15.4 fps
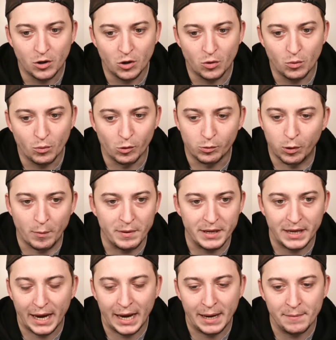we'll probably
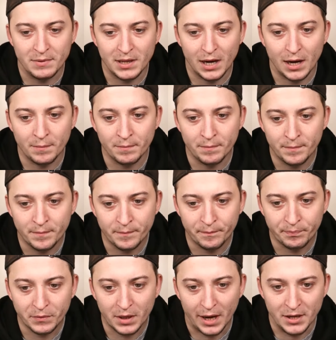get him done
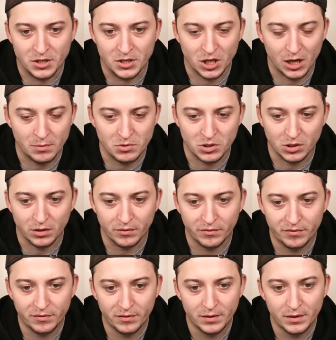in terms
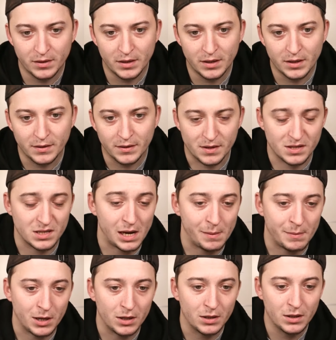of the
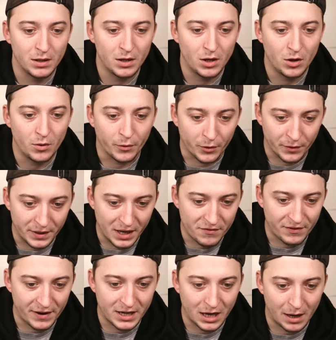summer. We've got the
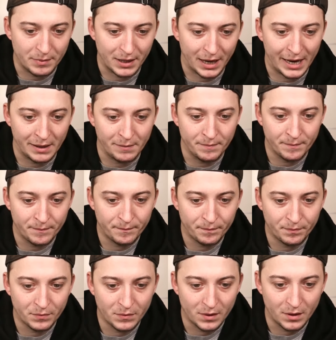FA Cup game,
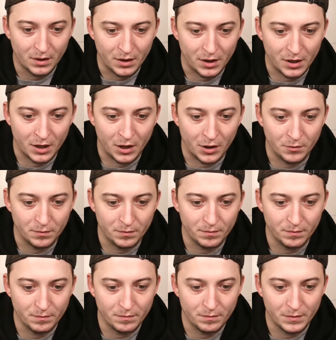you know,
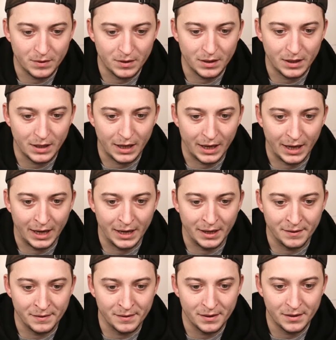
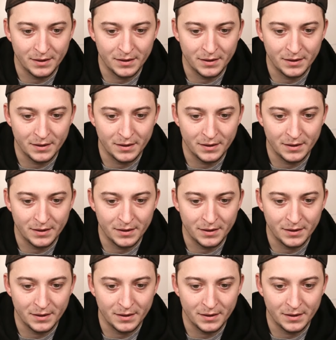in